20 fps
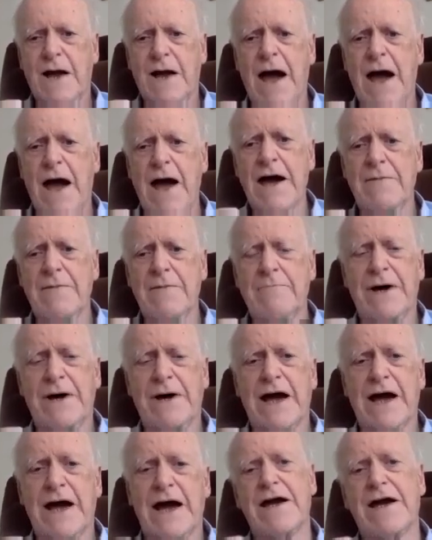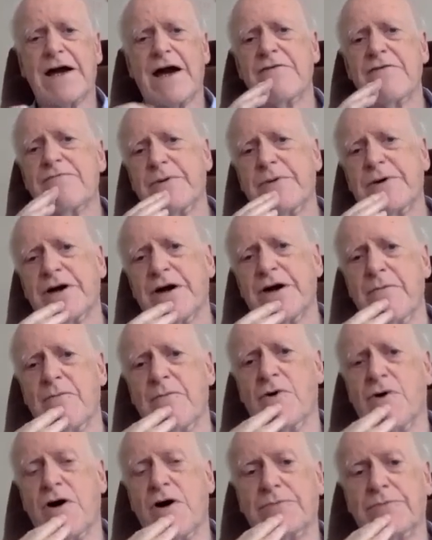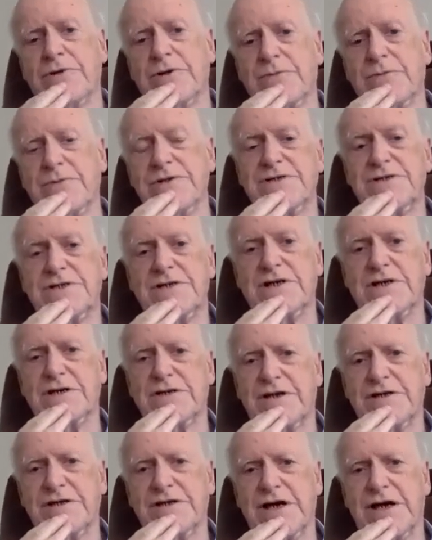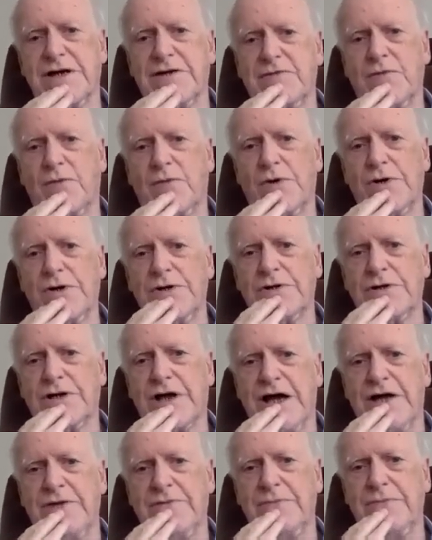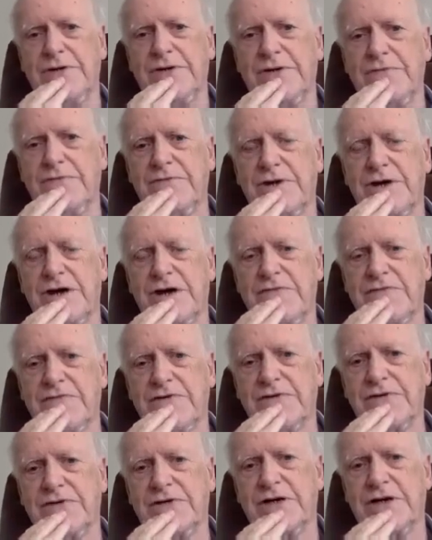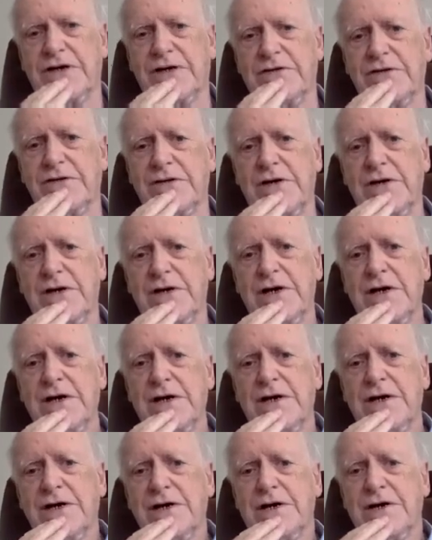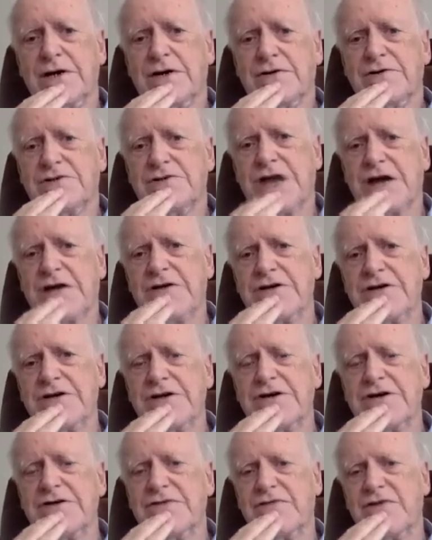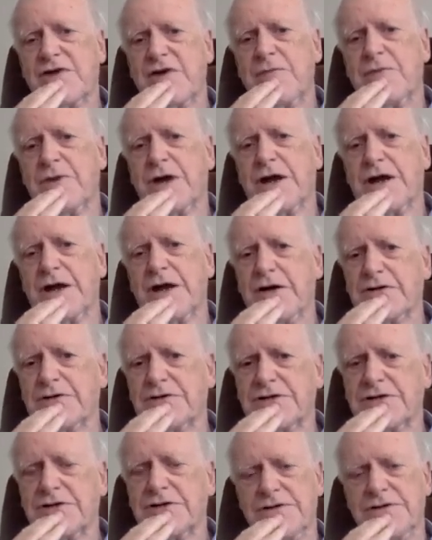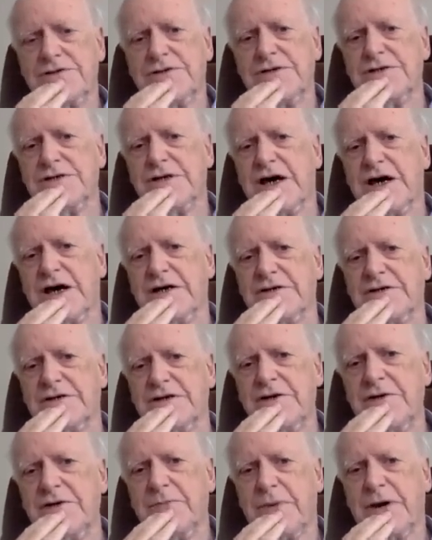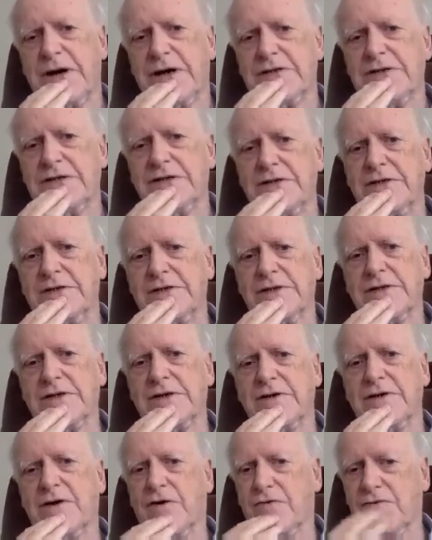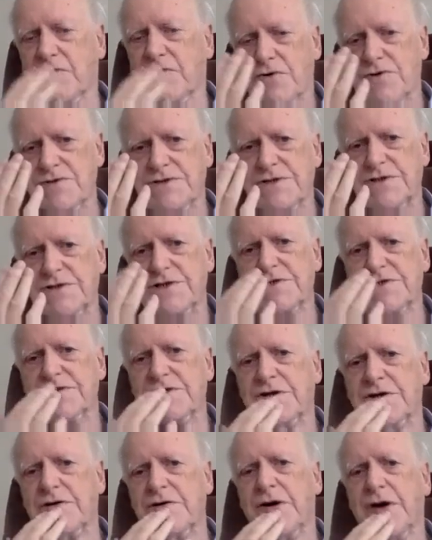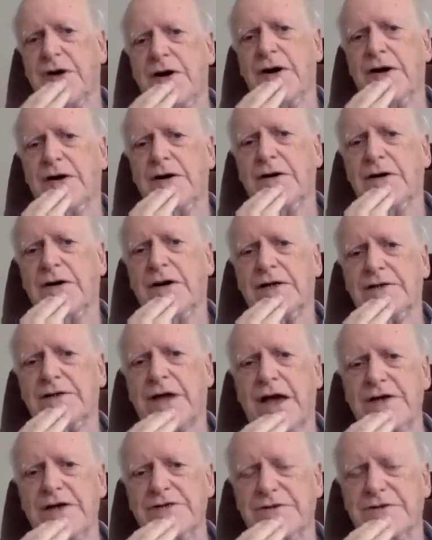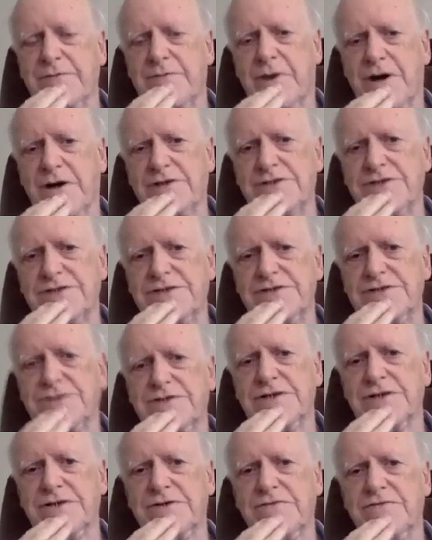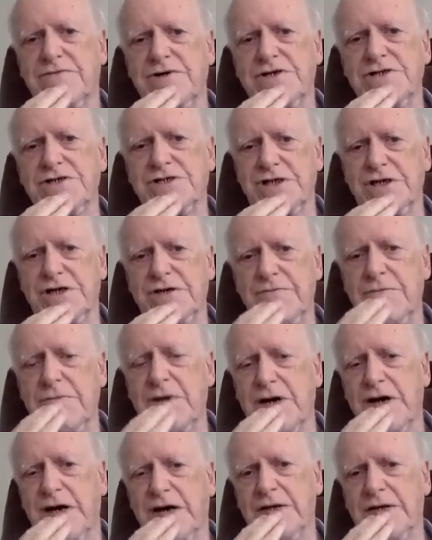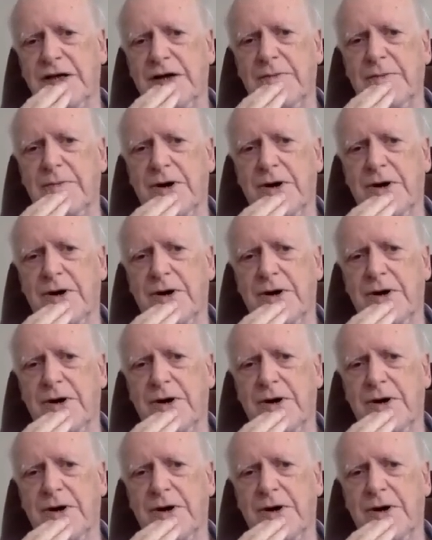But I have become more optimistic that that world can be recovered. And China is a very paradoxical society, but it, of course, it has a Marxist regime, and that